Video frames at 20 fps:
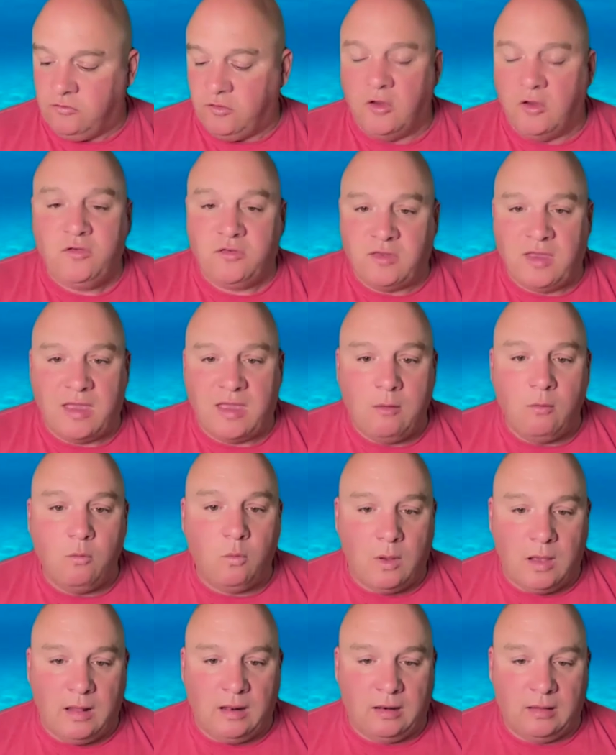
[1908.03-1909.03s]
just how
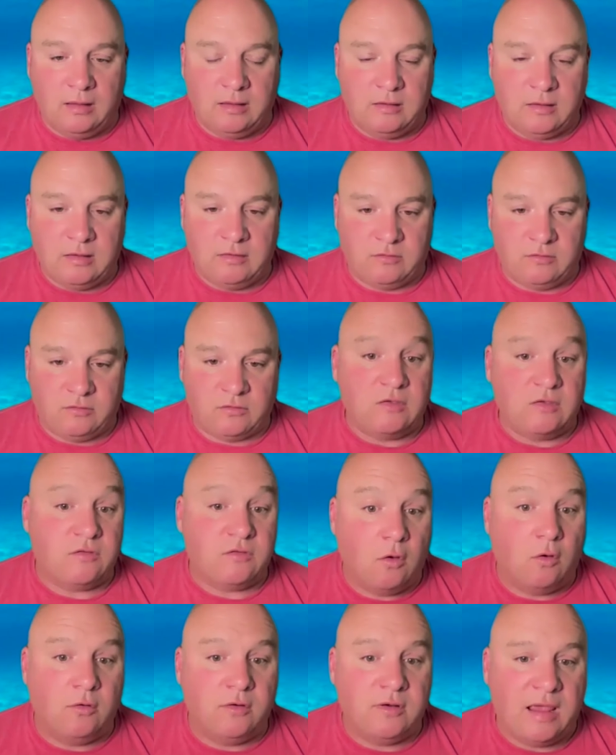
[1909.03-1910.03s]
well
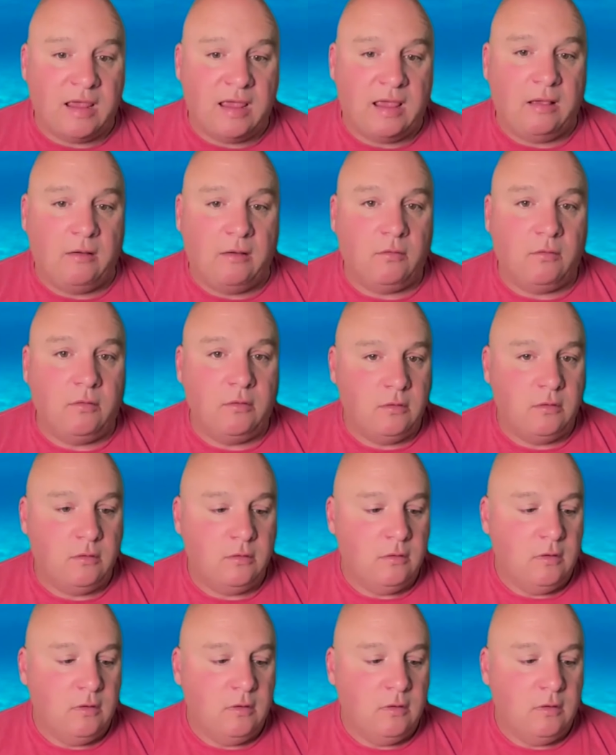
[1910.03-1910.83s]
it's gone down,